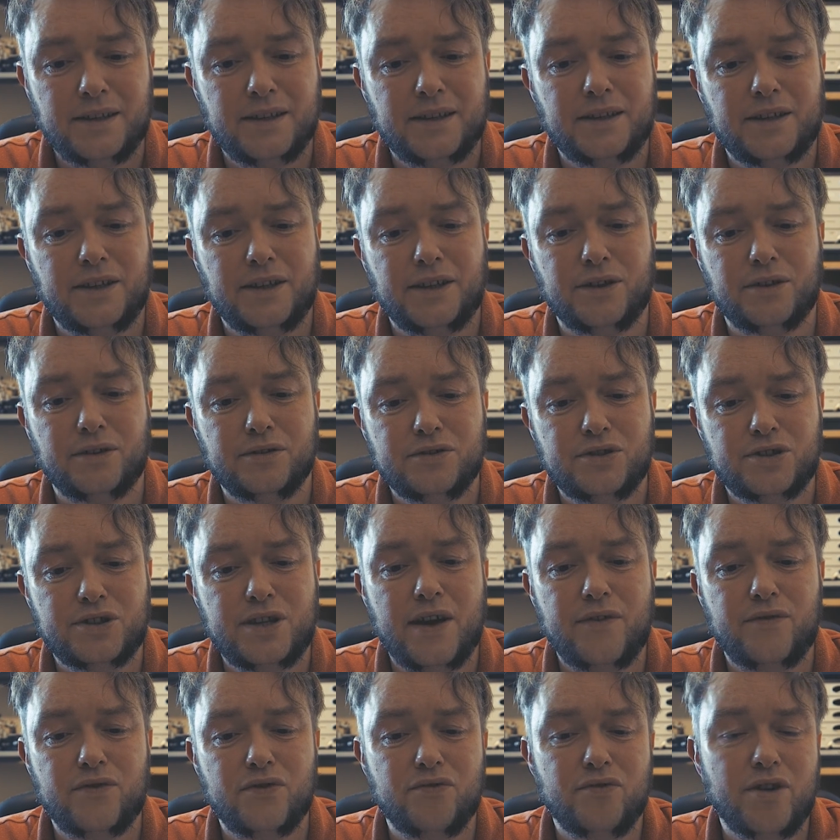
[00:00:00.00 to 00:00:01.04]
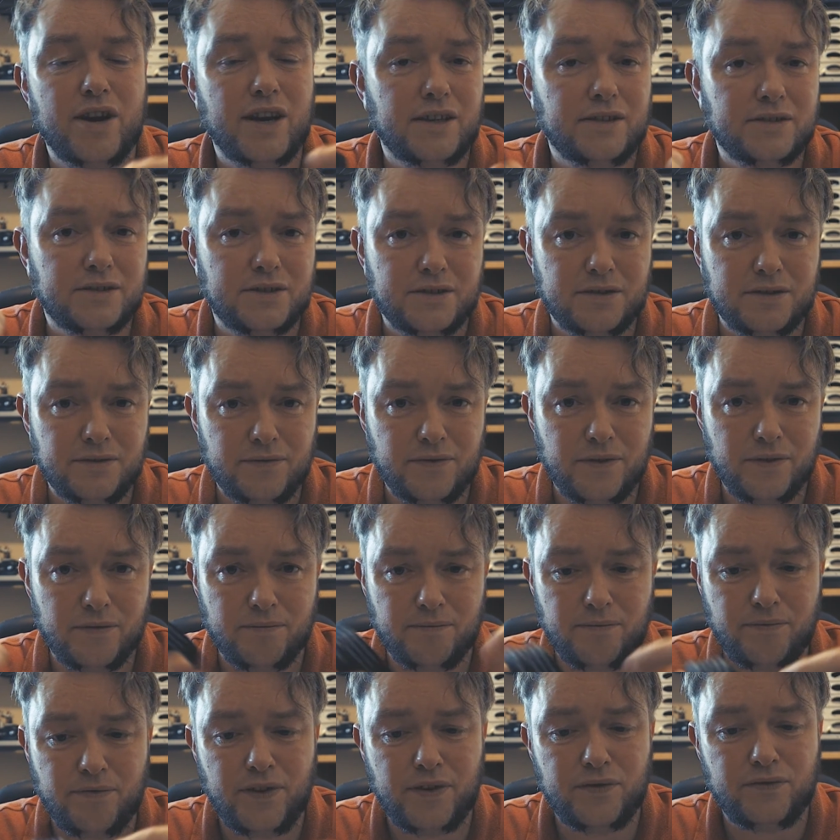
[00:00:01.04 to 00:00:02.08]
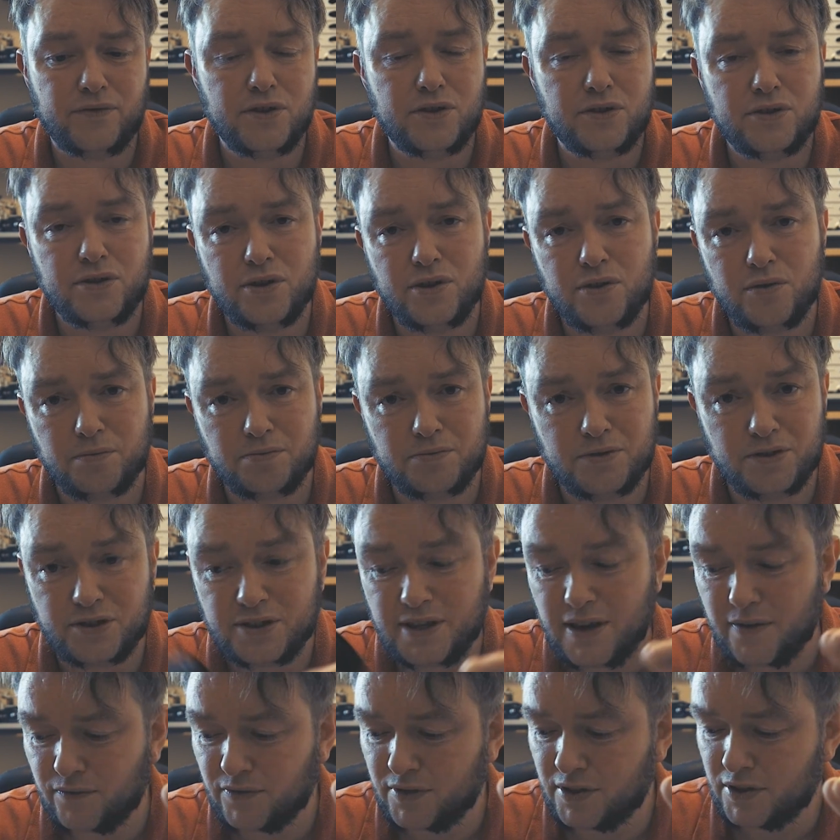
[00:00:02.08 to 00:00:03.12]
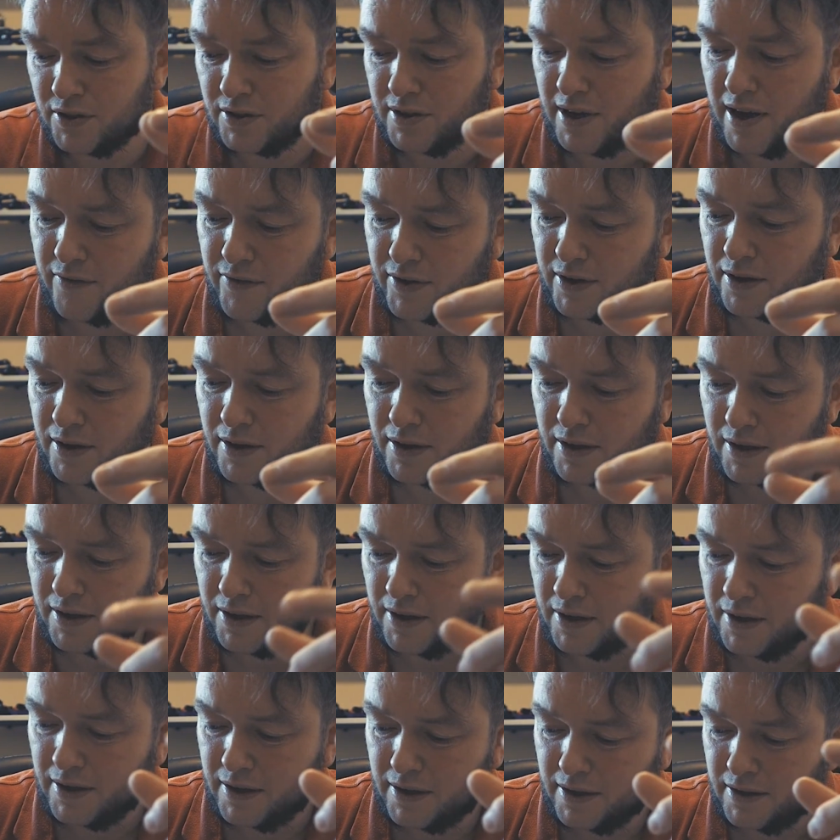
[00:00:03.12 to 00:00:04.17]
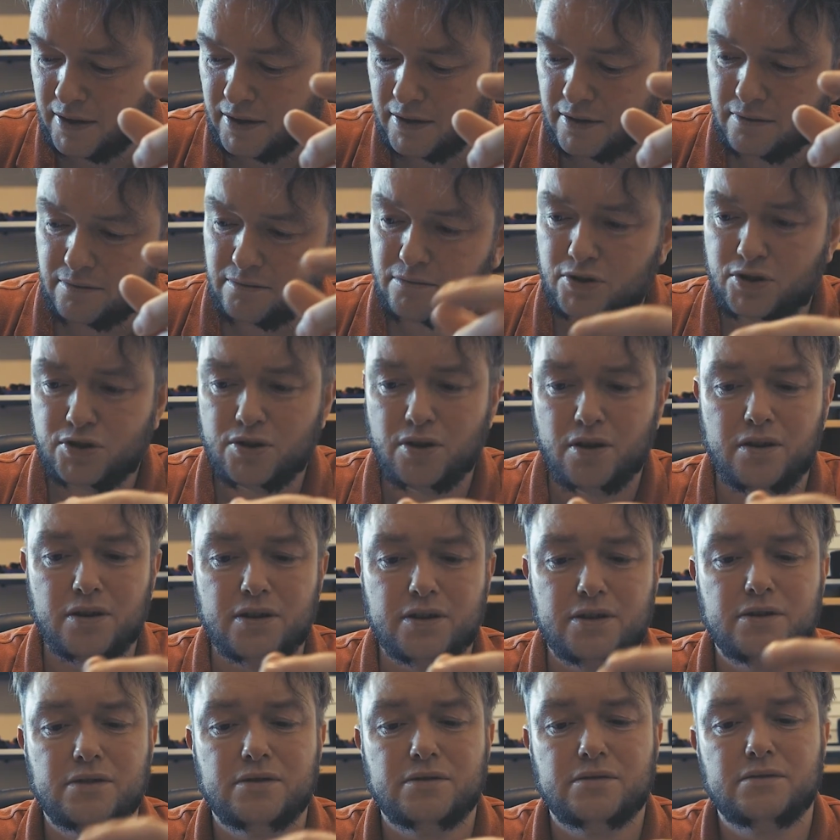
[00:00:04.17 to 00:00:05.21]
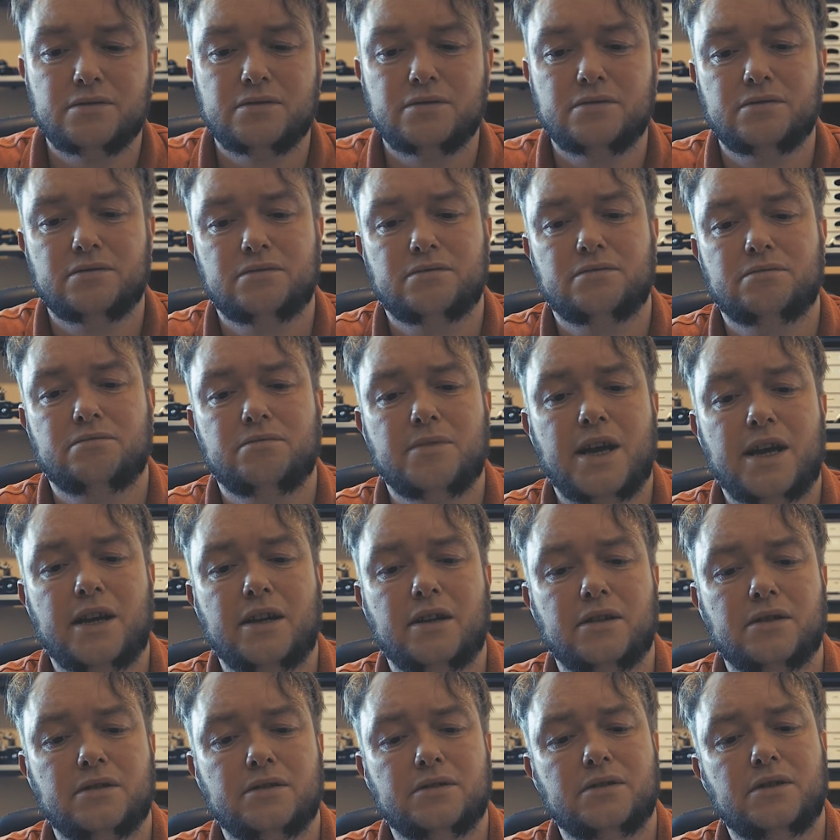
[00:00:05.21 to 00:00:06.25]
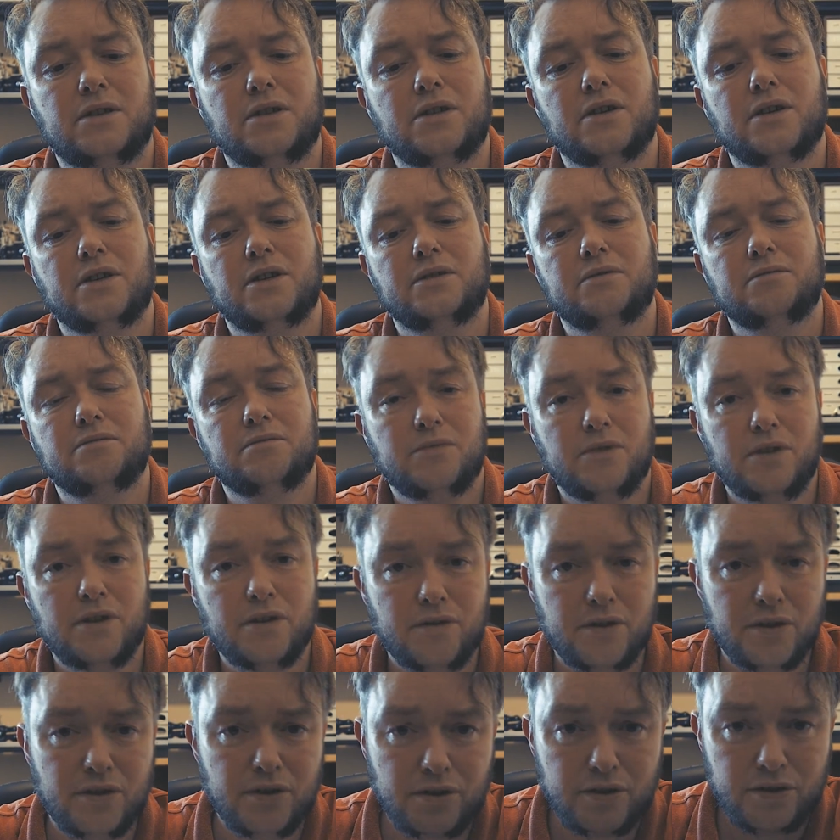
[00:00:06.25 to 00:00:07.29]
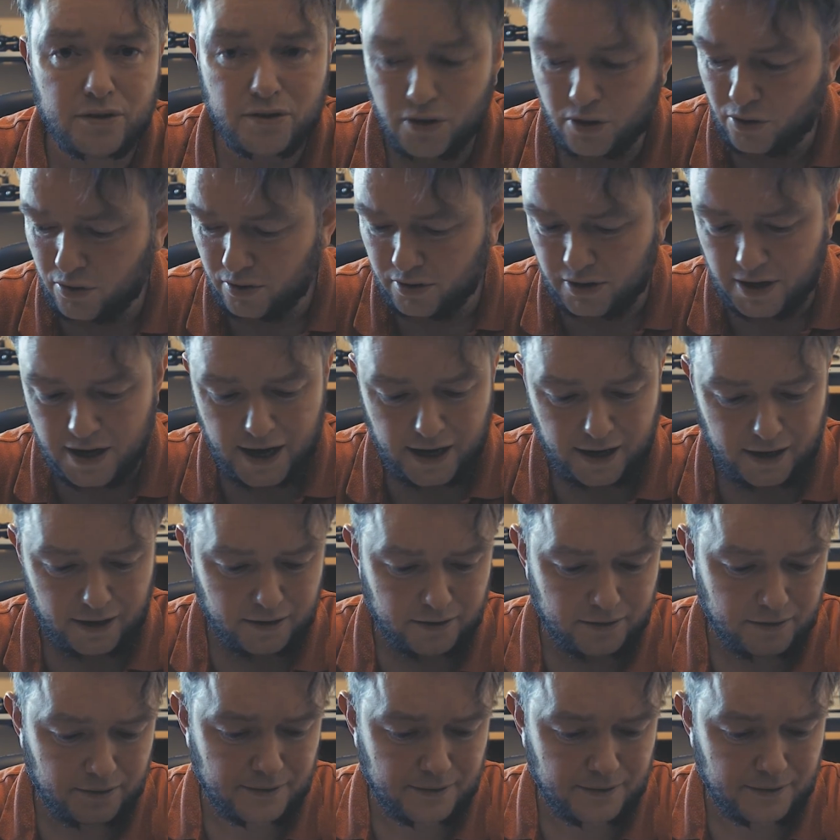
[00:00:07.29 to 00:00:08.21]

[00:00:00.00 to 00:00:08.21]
You know, 7 rings from 52 up to 77, solid metal, you know, they're good nick.